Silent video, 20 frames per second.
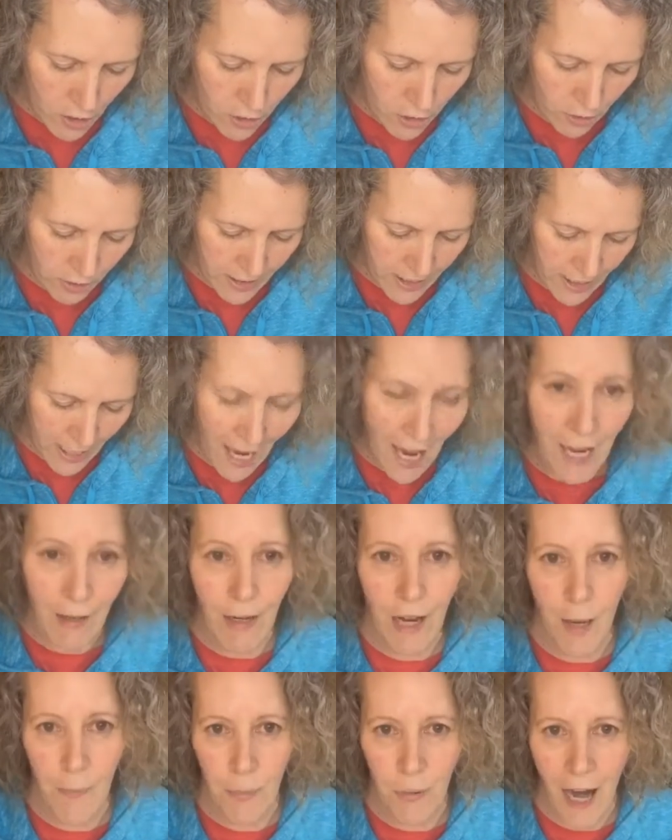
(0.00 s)
so today
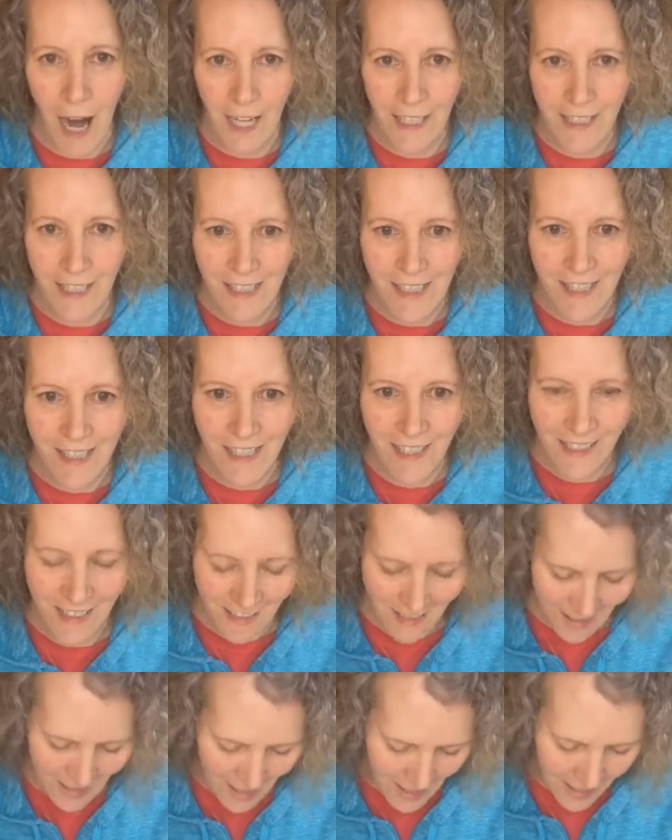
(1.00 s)
I practiced.
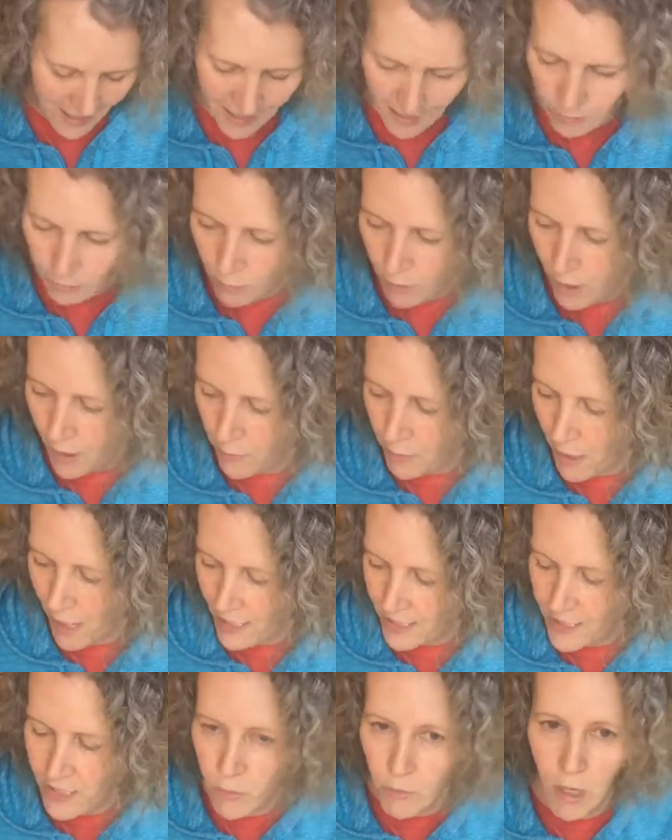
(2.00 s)
I did a
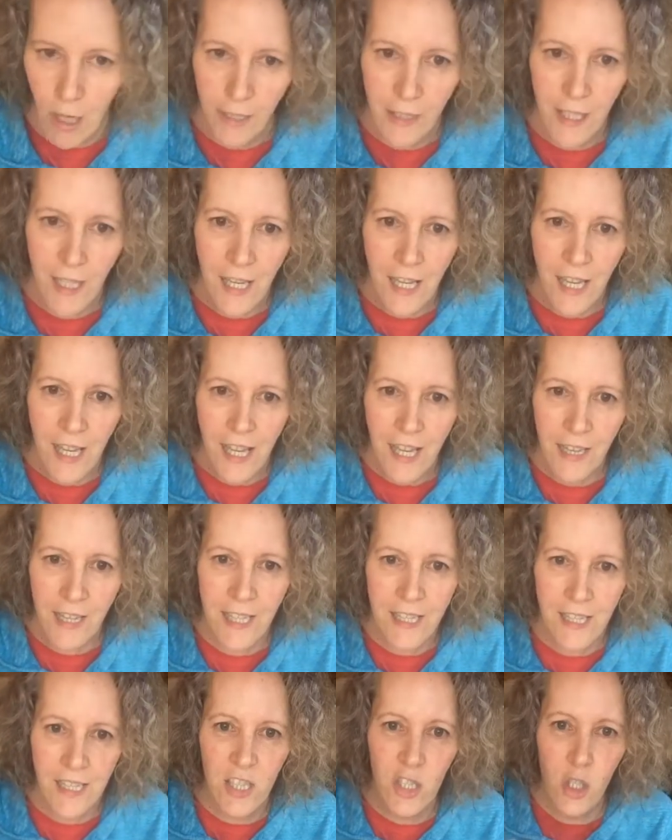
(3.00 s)
practice run.
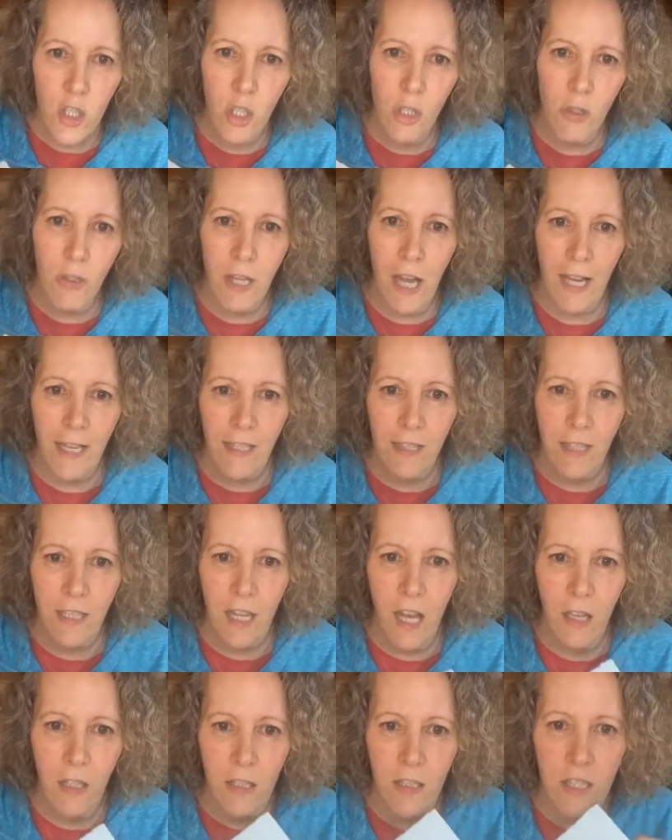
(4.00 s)
This is too light. The
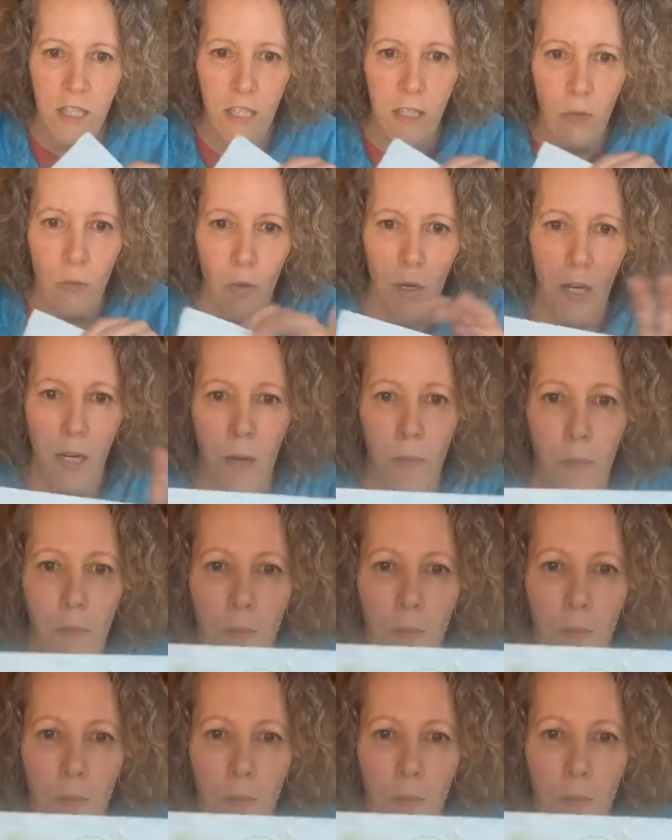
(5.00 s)
colors didn't work,